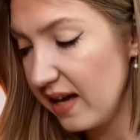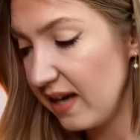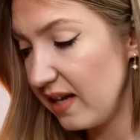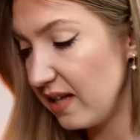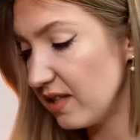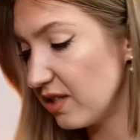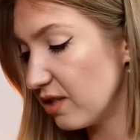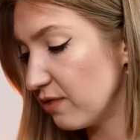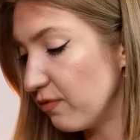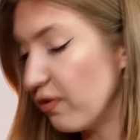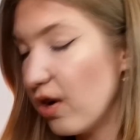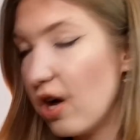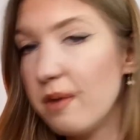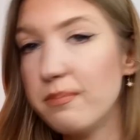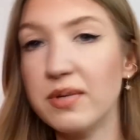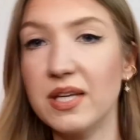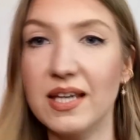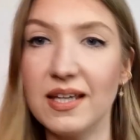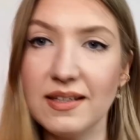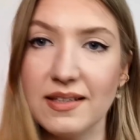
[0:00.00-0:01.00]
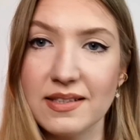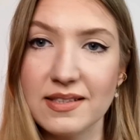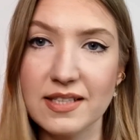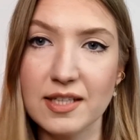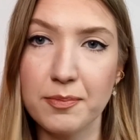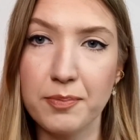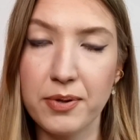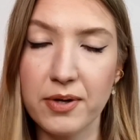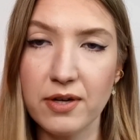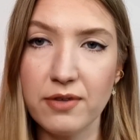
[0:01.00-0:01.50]
is from
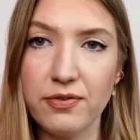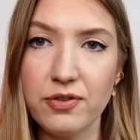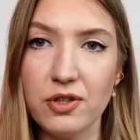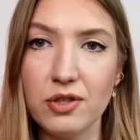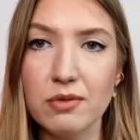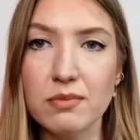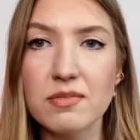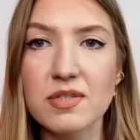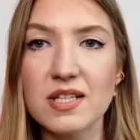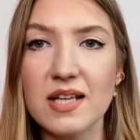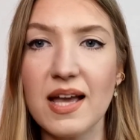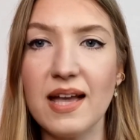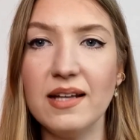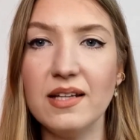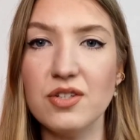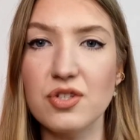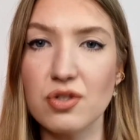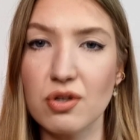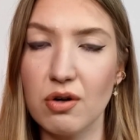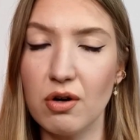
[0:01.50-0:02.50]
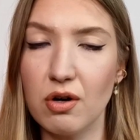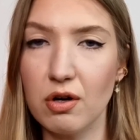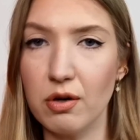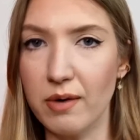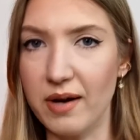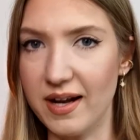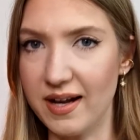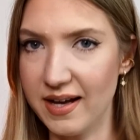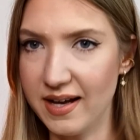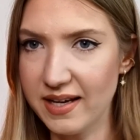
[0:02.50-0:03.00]
Kinetic Perfumes, and it's Aura.